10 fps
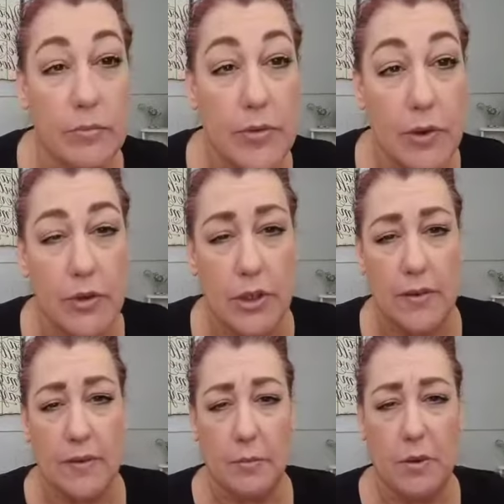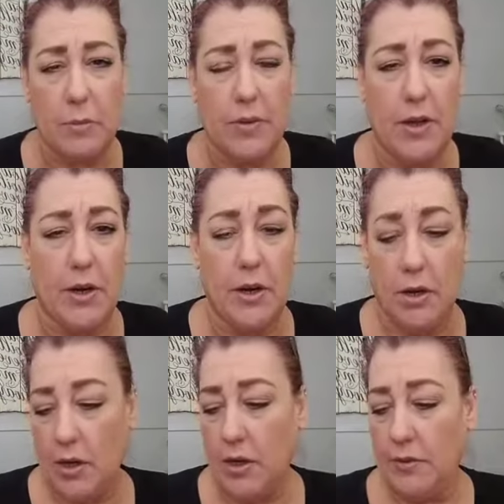I'm so jealous of the people that
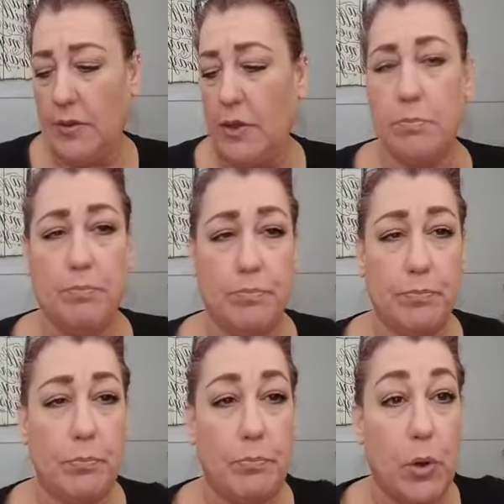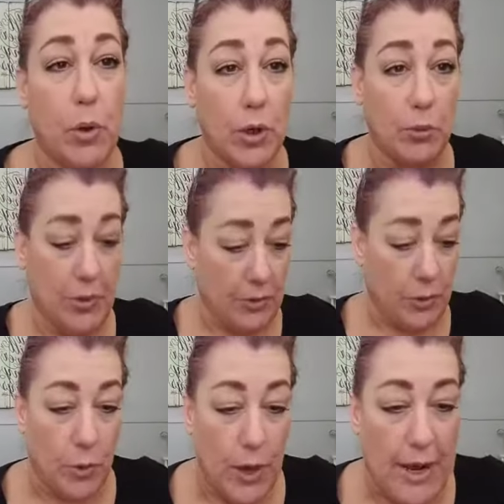are born with
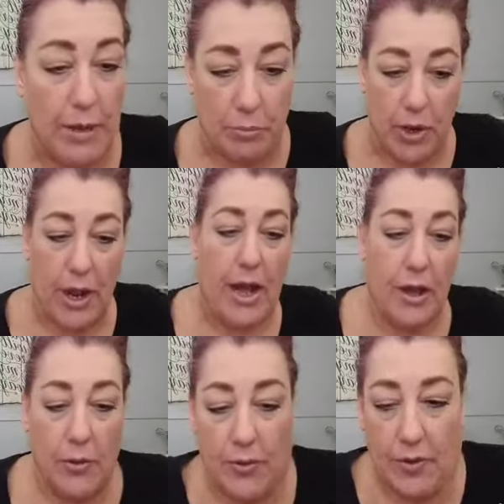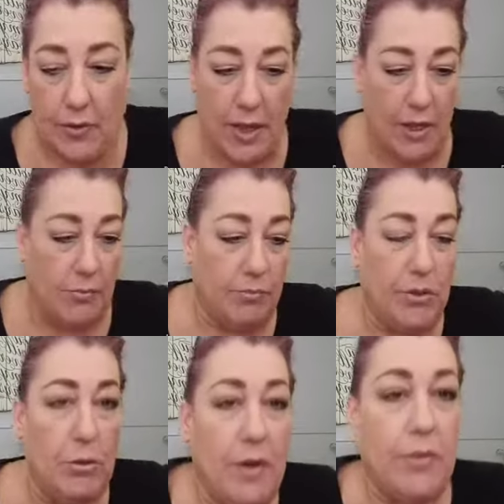great brows and they
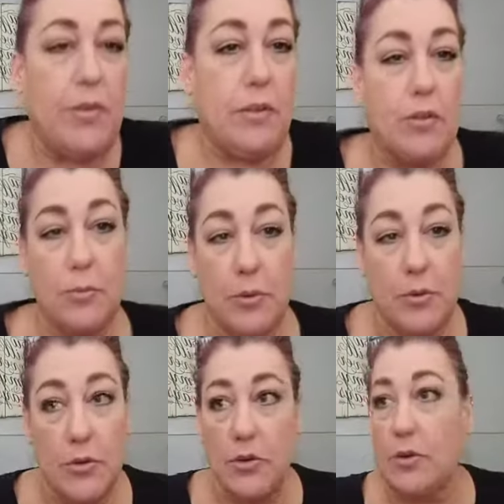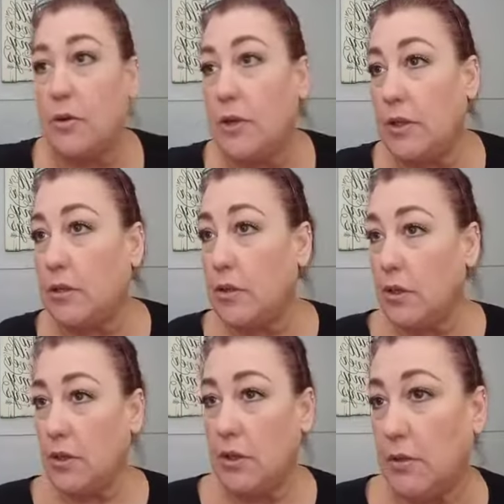do everything they're supposed to do and
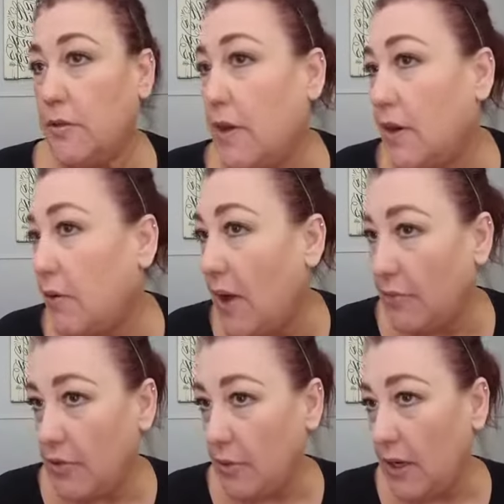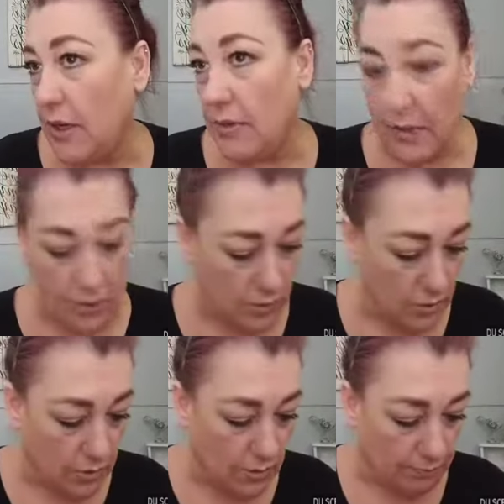they don't have to do anything
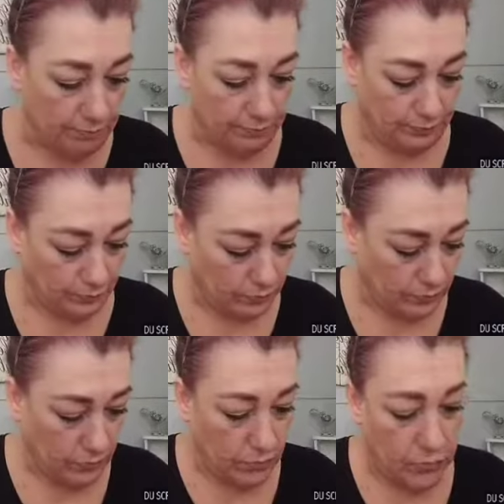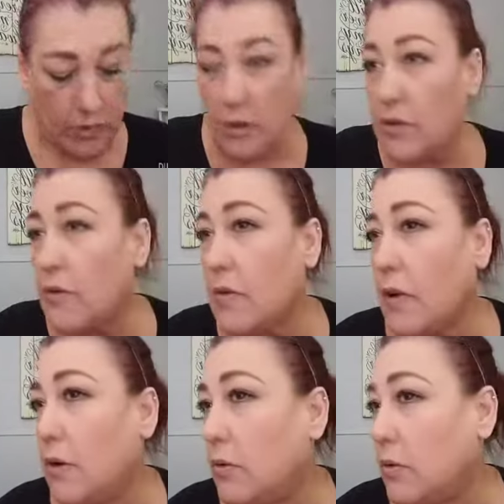to them. And
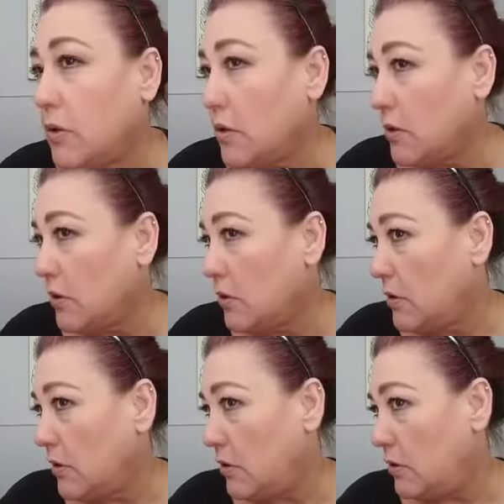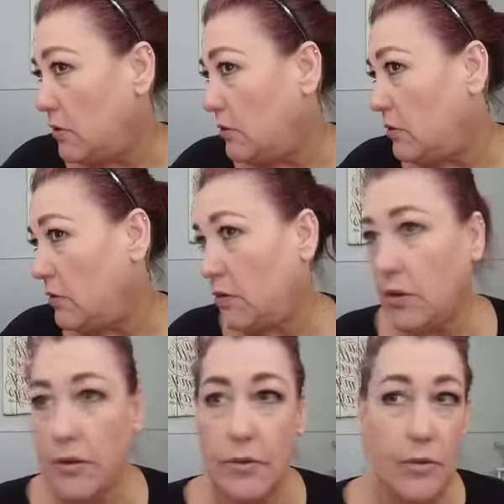so
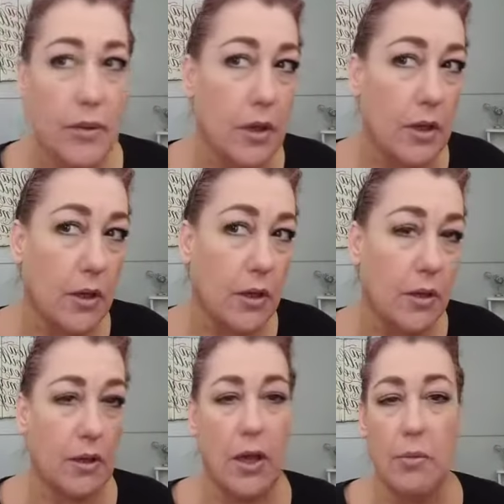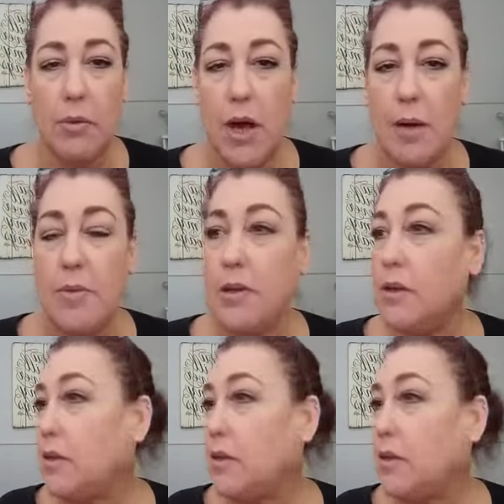I think, hi Rob,